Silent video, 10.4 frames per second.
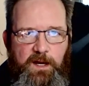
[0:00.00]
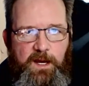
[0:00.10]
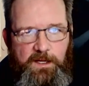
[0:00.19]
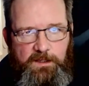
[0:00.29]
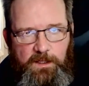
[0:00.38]

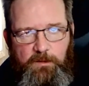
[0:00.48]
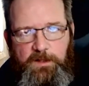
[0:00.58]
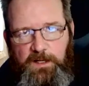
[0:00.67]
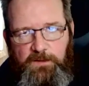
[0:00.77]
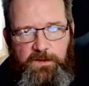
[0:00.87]
and low
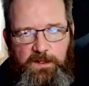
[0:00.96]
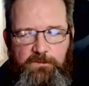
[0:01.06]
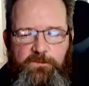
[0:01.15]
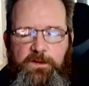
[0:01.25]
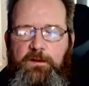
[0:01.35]
enough
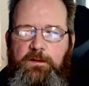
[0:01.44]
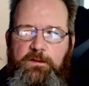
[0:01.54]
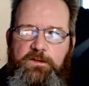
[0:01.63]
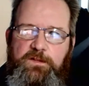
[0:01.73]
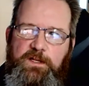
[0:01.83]
infill
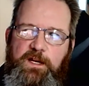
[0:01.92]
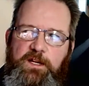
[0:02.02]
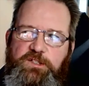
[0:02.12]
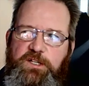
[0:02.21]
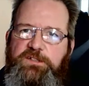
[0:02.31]
to kind
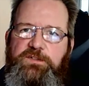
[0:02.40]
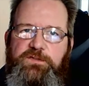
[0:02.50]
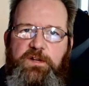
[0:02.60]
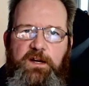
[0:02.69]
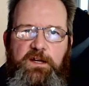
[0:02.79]
of
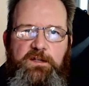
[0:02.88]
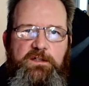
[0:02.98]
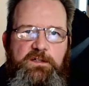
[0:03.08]
justify